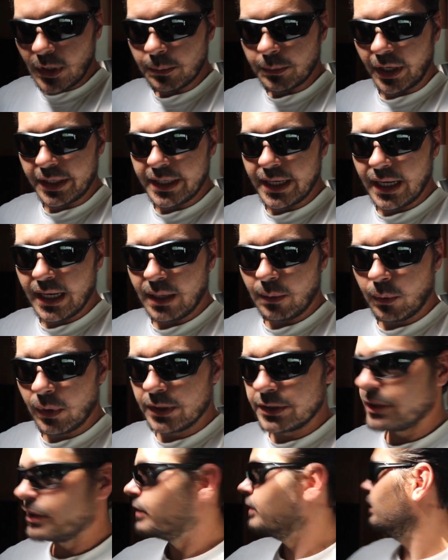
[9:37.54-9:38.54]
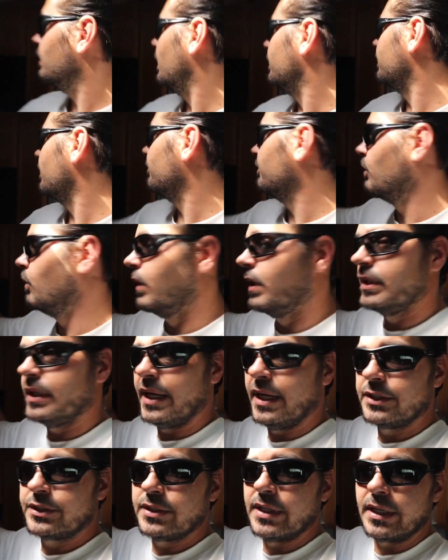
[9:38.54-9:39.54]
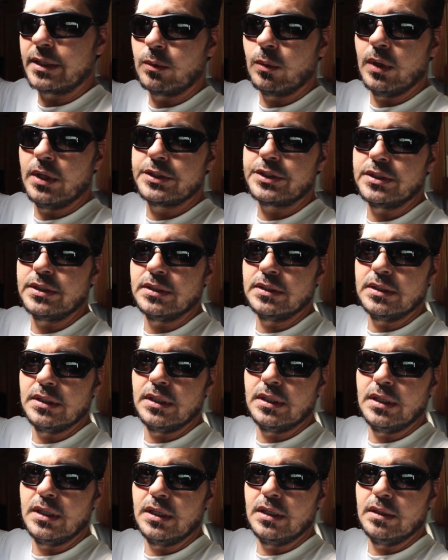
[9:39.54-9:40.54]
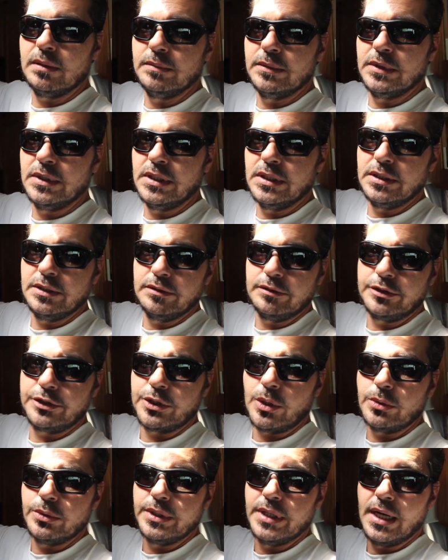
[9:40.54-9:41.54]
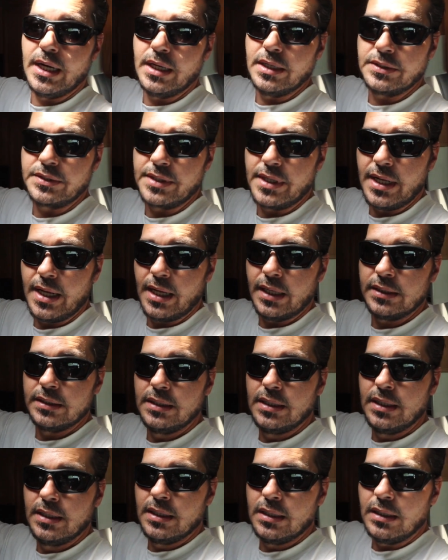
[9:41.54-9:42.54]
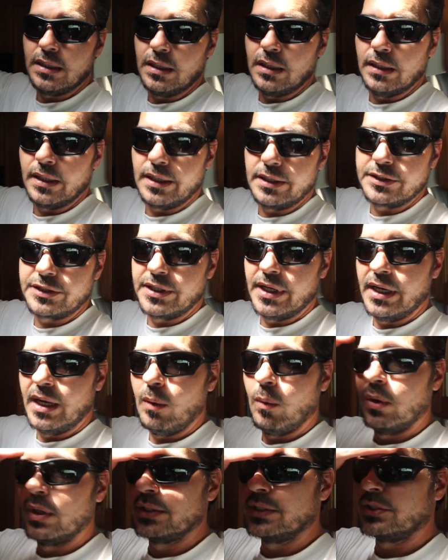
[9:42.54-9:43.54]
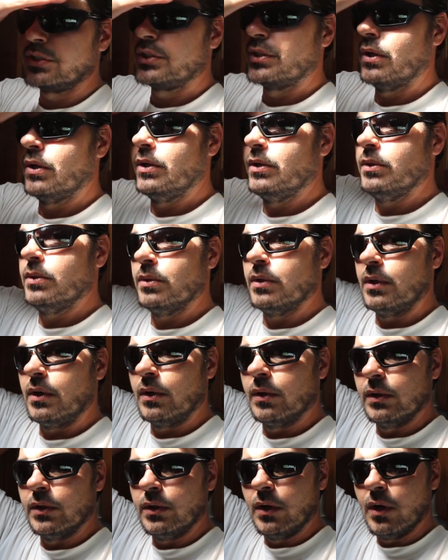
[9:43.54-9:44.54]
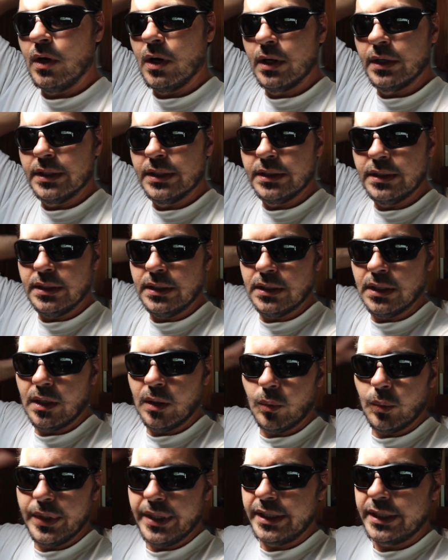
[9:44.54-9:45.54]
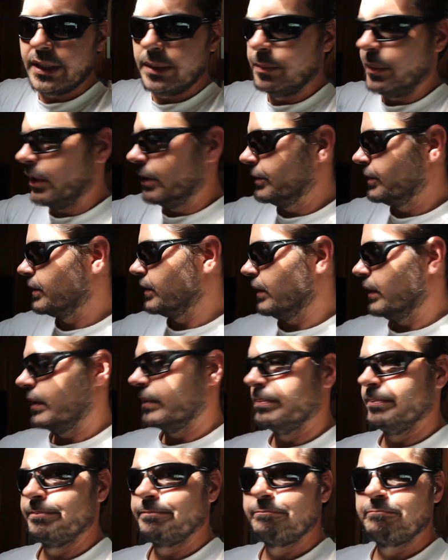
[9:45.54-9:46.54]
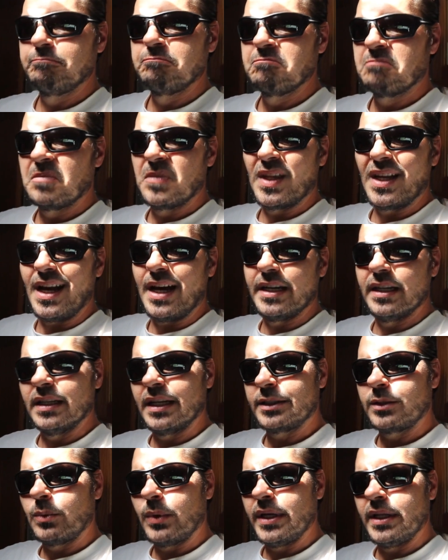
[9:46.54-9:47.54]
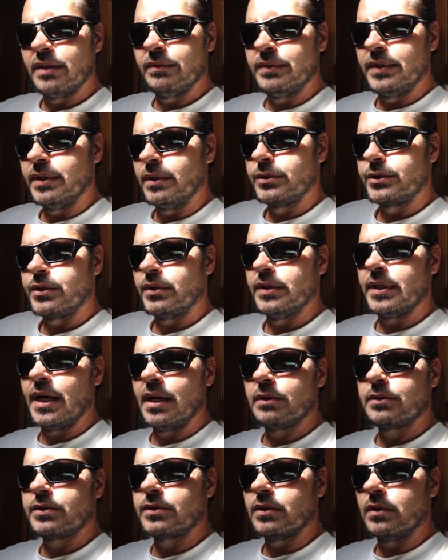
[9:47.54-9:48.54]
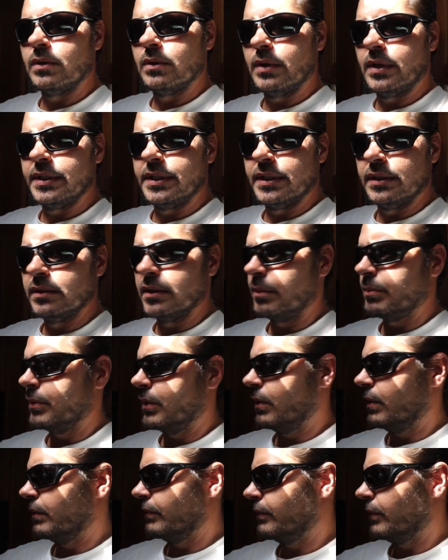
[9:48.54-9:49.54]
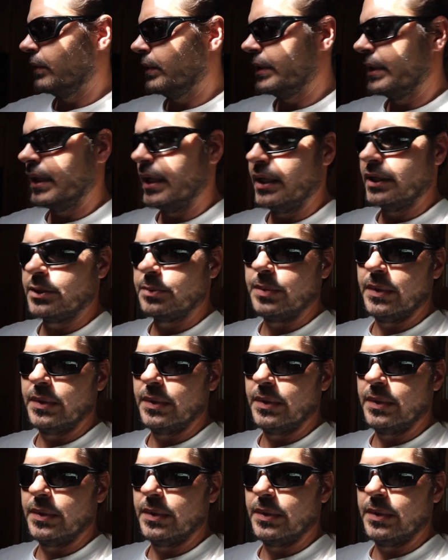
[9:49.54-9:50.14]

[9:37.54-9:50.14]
But yeah, I definitely wanted to answer that question and show you guys that. Like I said, I wanted to show you earlier on in the week, but I didn't like the way the video turned out, so I didn't upload it for you guys.